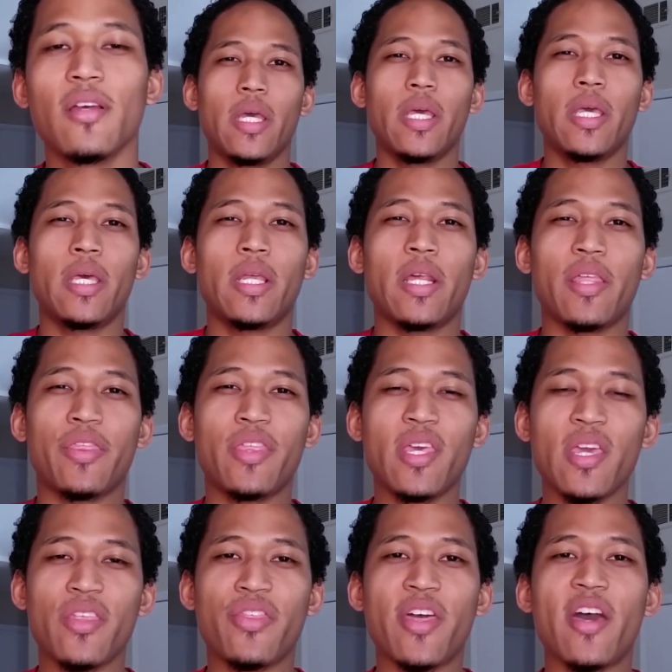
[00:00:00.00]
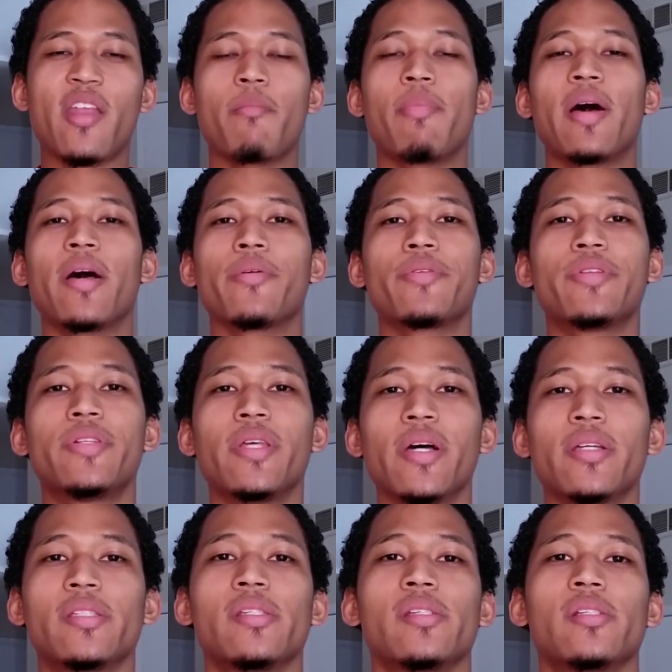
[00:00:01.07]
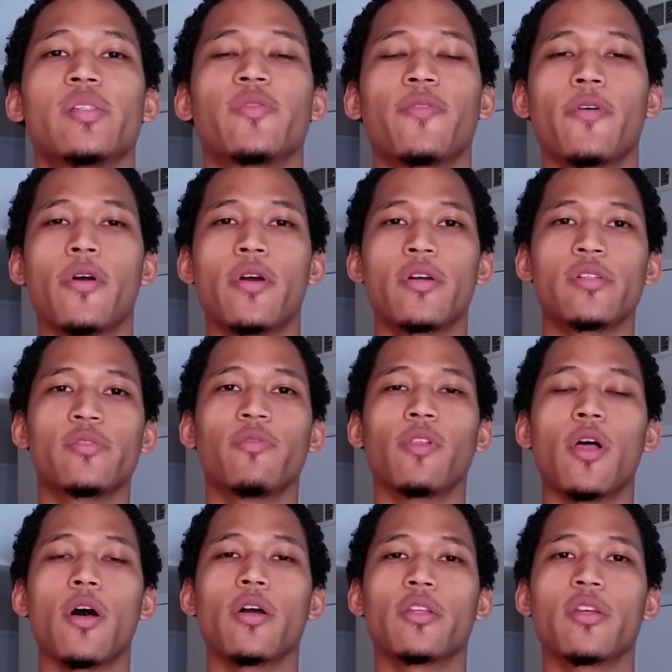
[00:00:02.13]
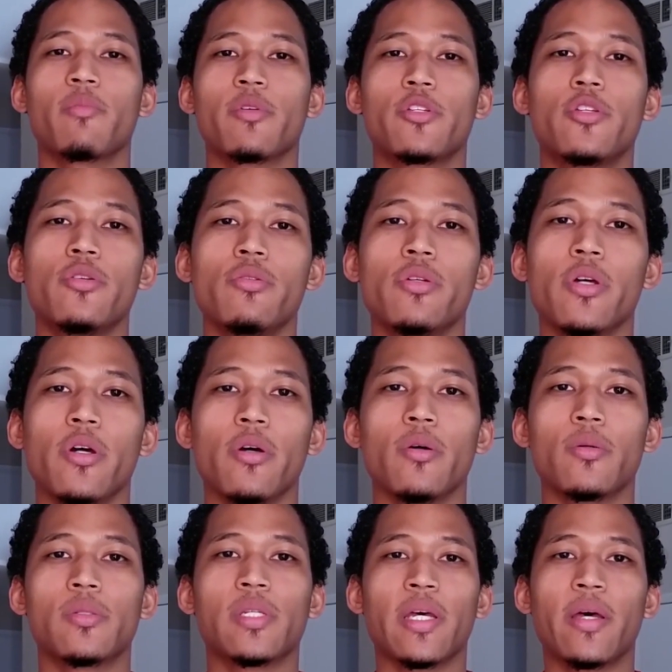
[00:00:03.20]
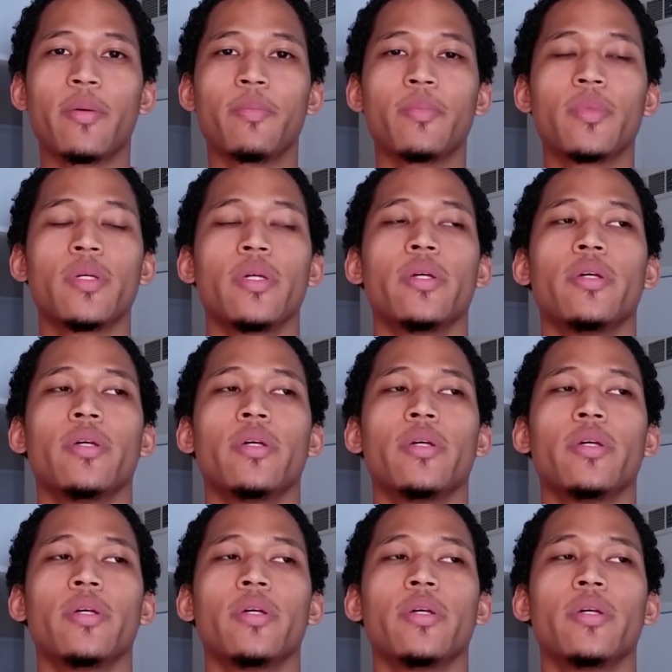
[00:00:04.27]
And I think that about does it as far as vlog number 2 goes. I'm